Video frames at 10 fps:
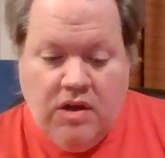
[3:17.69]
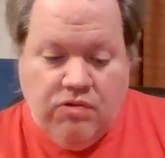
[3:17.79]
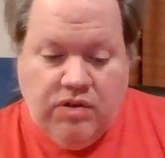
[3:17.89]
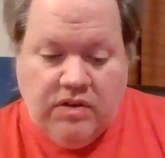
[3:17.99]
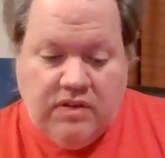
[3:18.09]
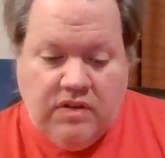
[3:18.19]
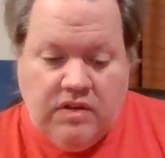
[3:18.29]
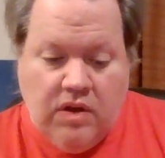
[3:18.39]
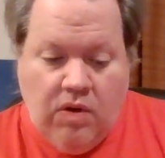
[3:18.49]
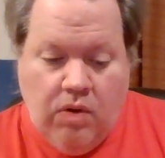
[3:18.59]
Chris,
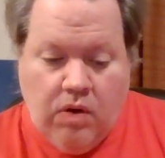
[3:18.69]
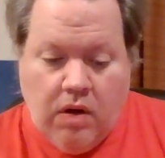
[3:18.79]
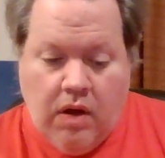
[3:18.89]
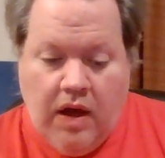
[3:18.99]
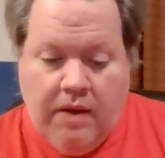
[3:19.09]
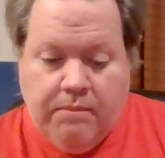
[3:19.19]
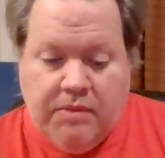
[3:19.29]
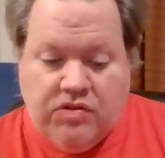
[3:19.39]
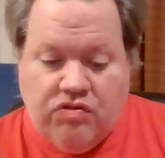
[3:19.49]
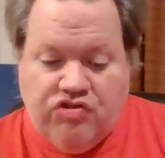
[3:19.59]
to the horror of Mr.